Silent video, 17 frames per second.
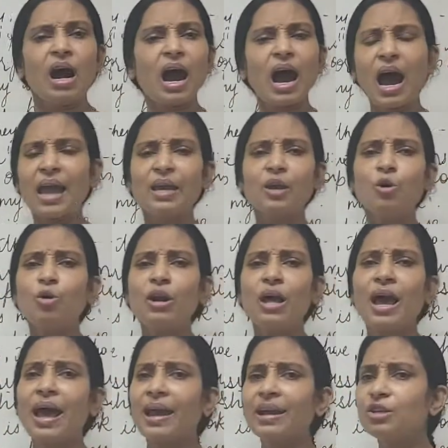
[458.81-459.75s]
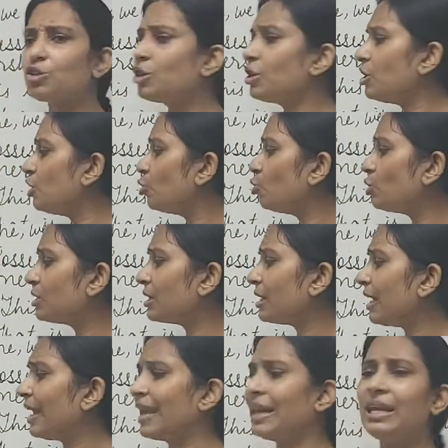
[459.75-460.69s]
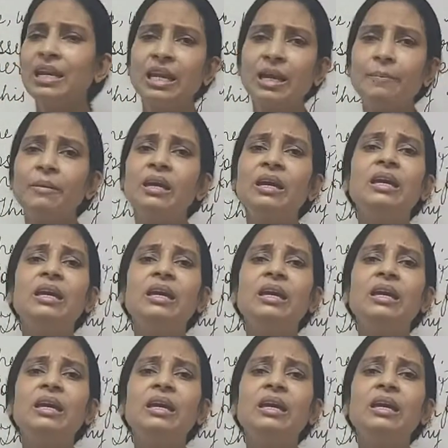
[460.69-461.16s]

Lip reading: I could actually use any name.